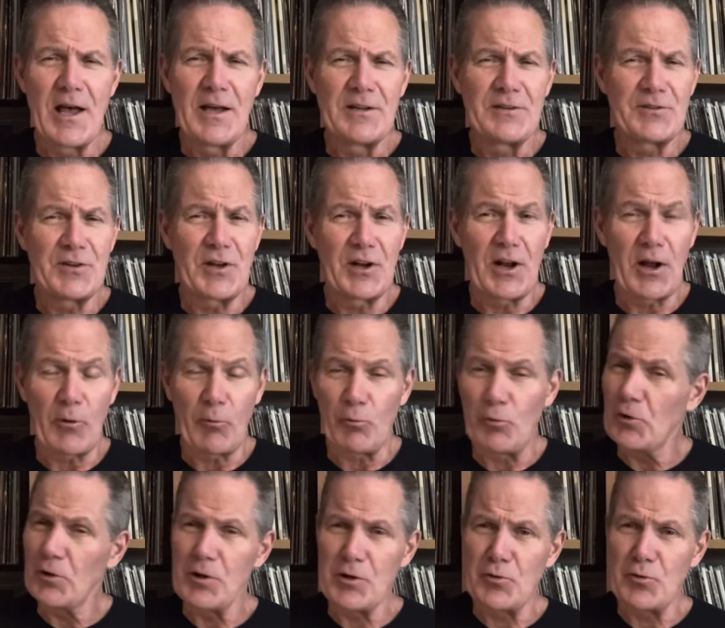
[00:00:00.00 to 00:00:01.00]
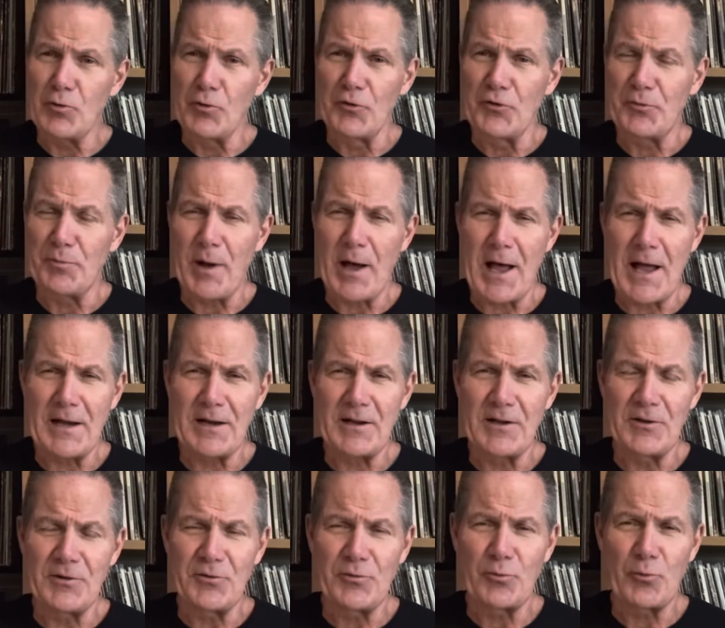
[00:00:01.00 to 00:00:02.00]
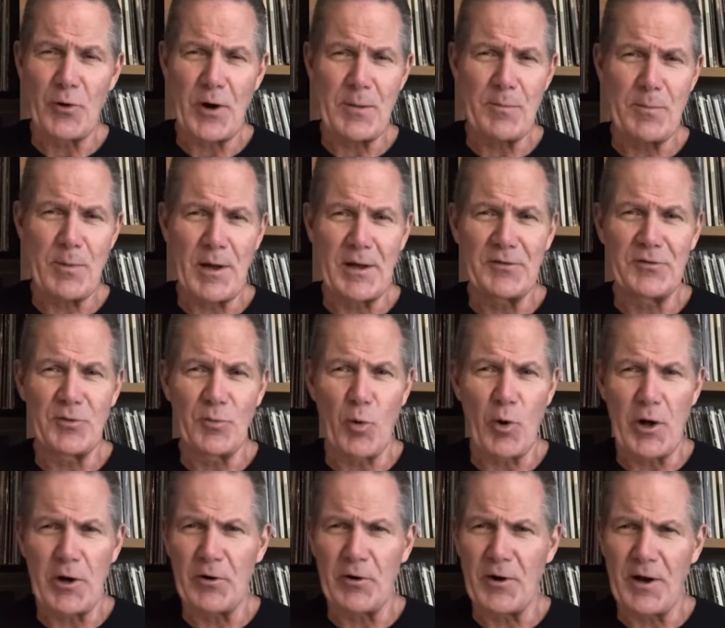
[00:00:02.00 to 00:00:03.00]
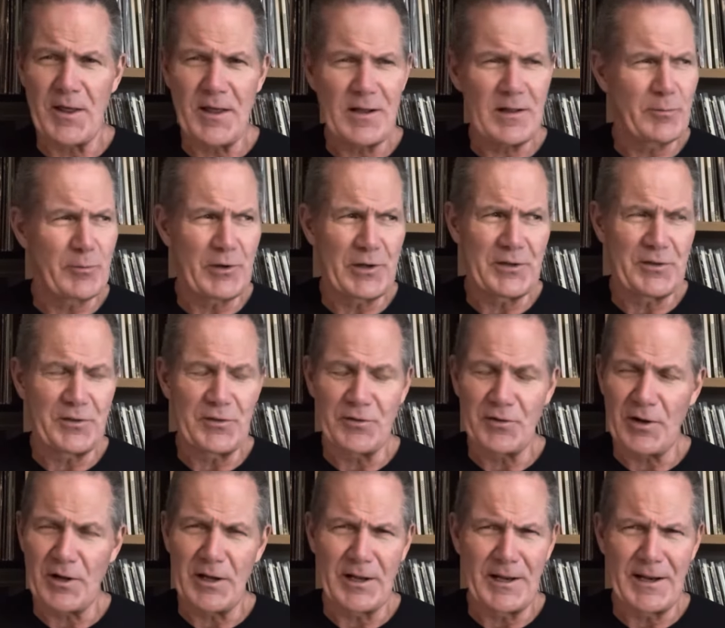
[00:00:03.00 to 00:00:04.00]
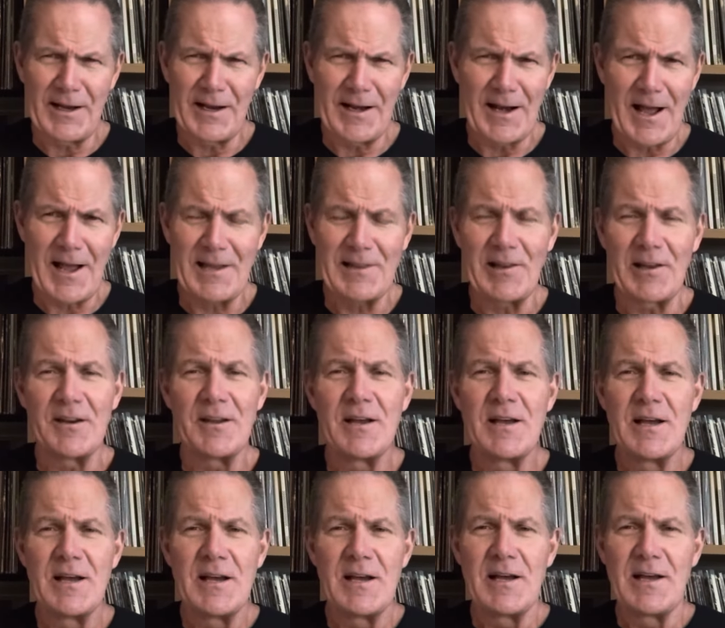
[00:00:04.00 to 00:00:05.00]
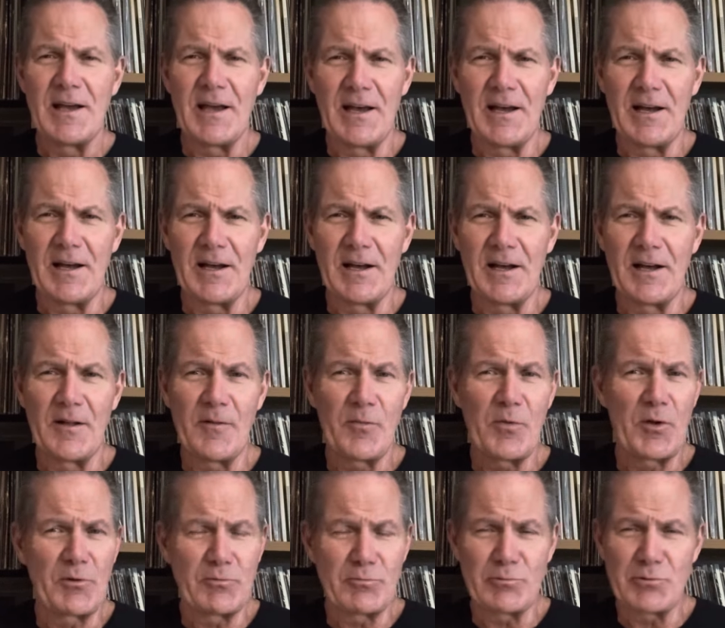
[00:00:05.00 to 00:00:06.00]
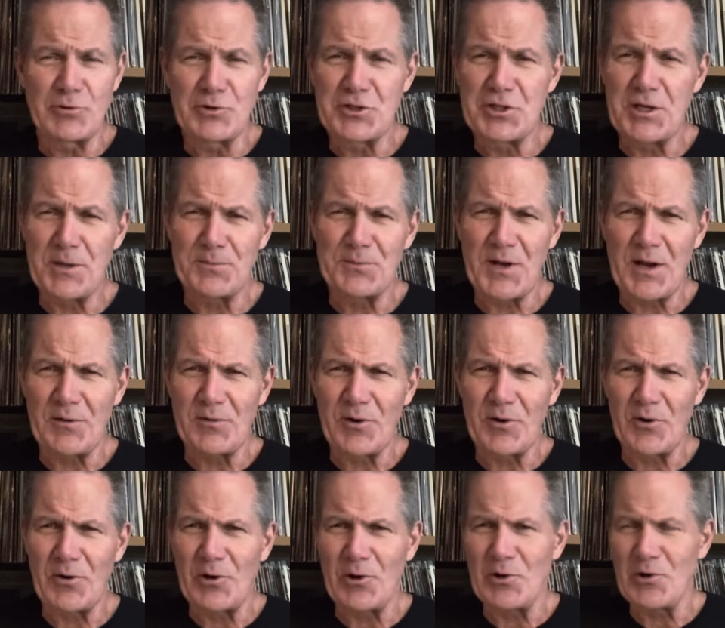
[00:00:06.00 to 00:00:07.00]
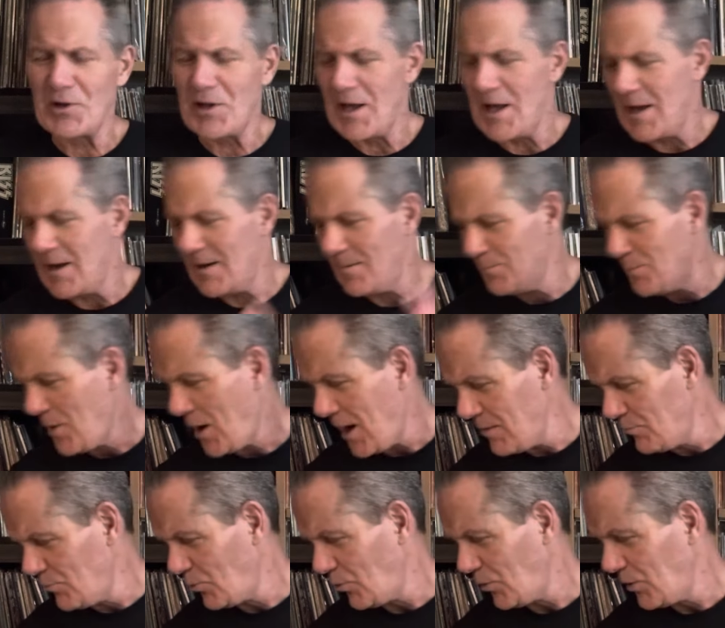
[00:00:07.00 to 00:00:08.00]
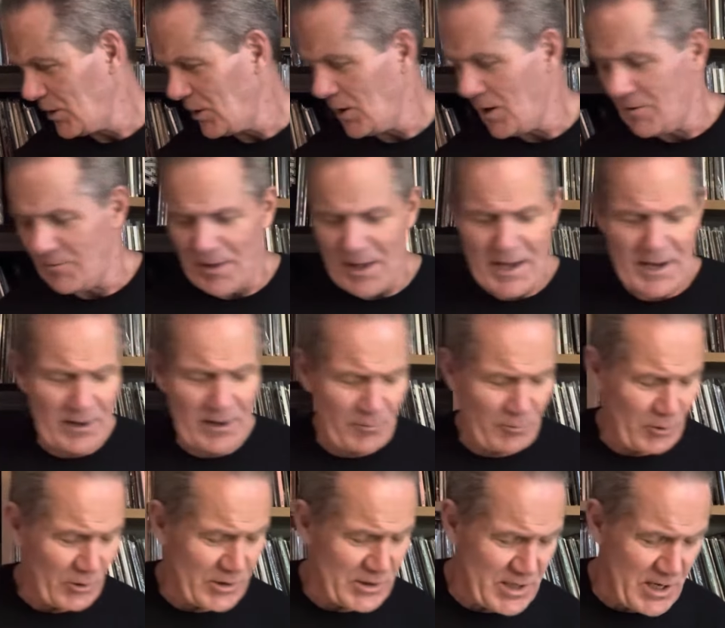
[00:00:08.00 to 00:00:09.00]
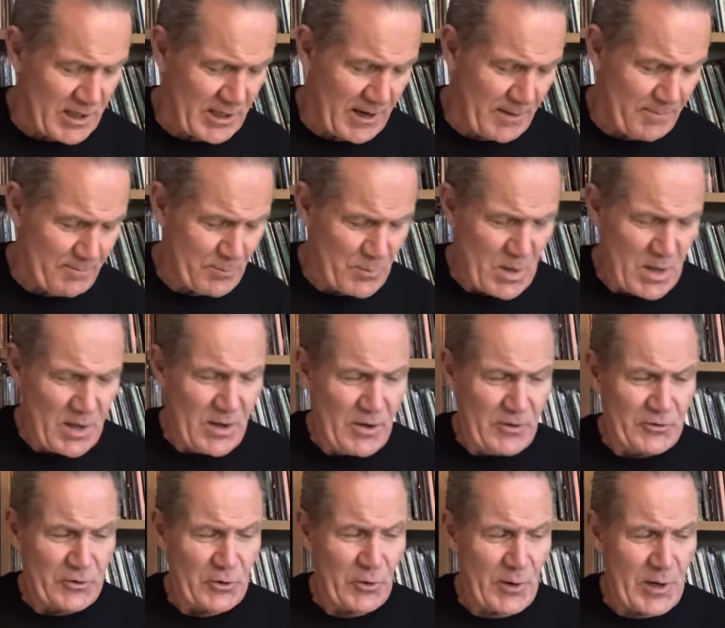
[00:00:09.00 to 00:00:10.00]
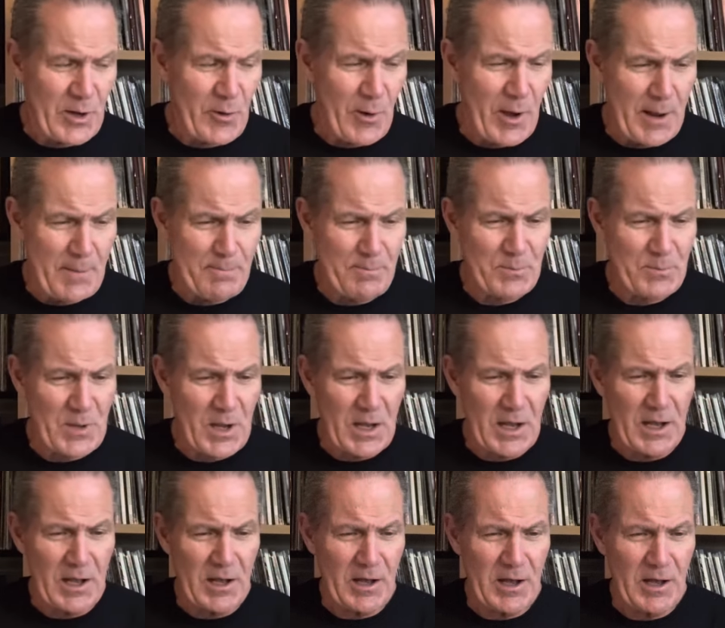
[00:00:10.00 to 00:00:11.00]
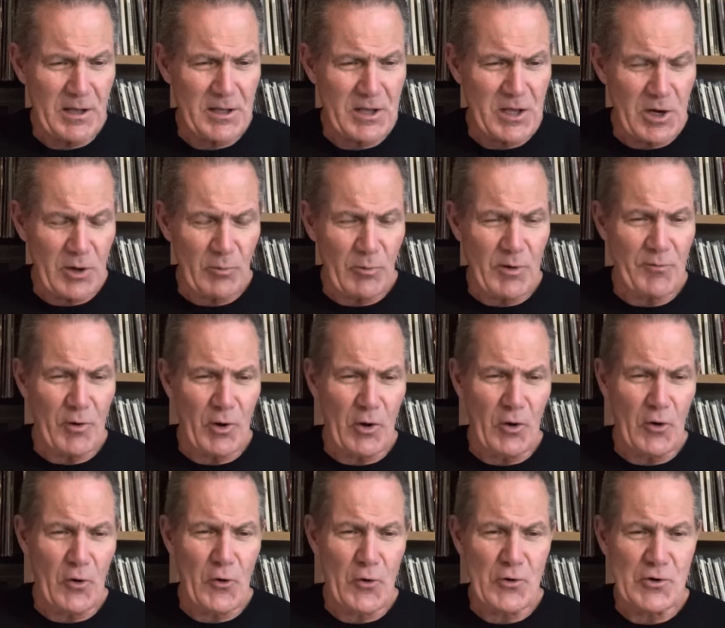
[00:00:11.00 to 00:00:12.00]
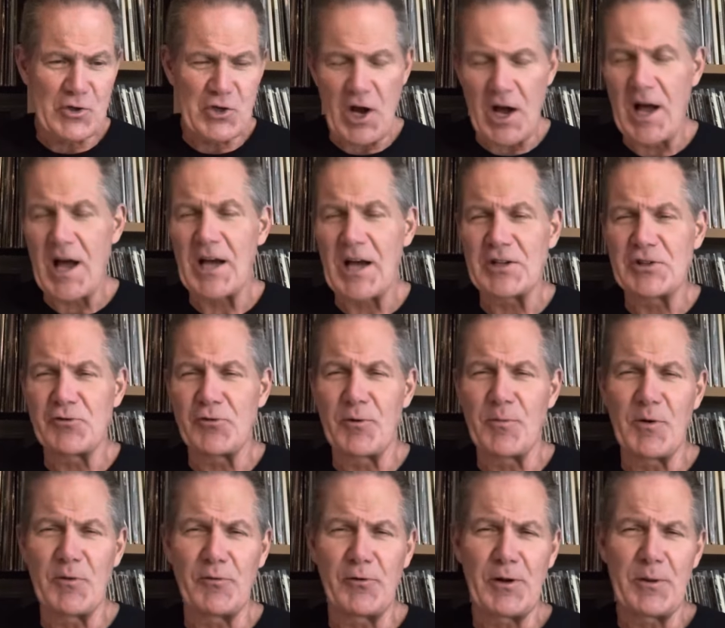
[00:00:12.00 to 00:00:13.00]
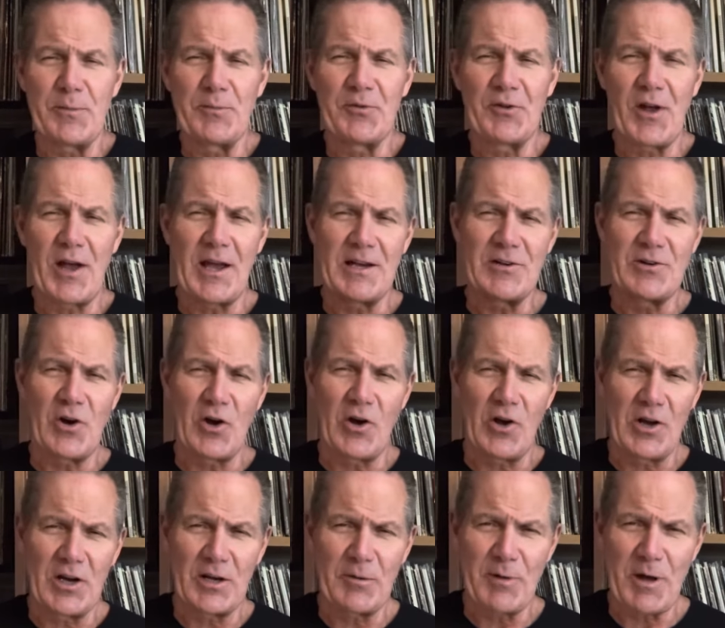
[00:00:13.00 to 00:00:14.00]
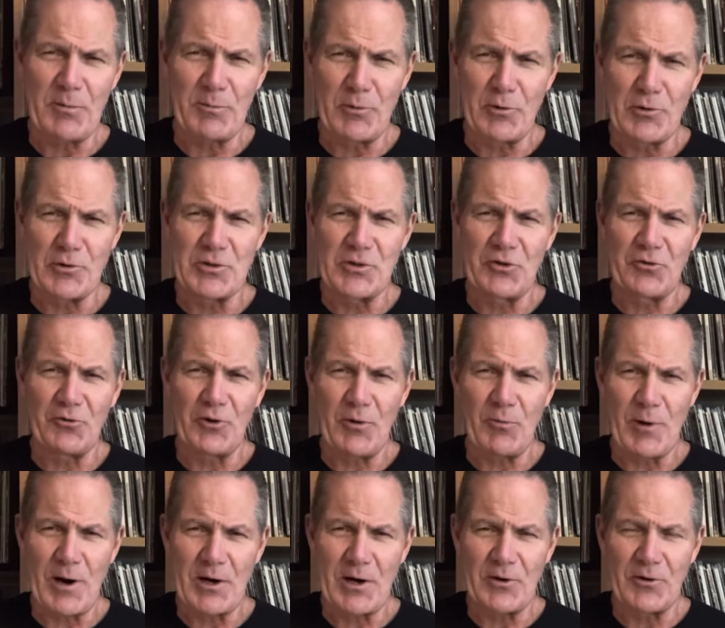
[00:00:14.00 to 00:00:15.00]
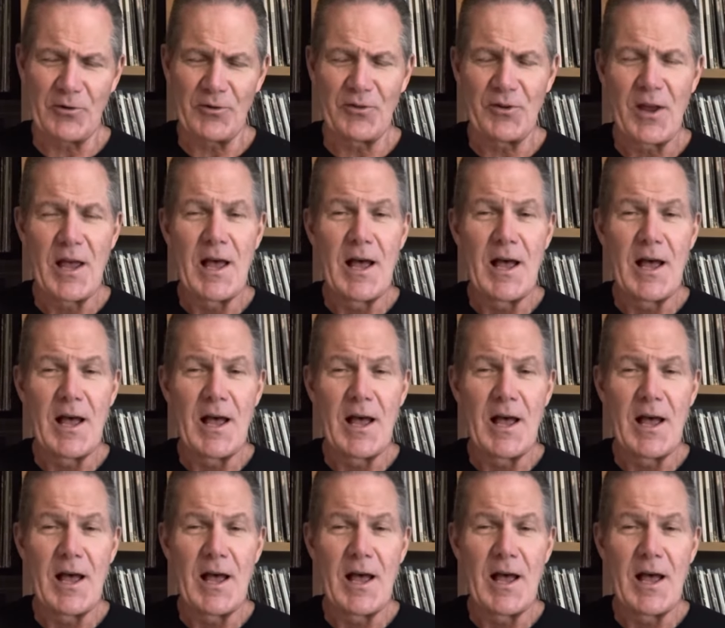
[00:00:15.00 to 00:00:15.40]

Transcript: It's in a really cool spot. It's right by some water. I think the place is uh, an island. Uh, there were ships out there to look at. I really love that. I really dug it. So anyway, uh, you know, we've all heard Josh from the flip side talk about Purchase Street Records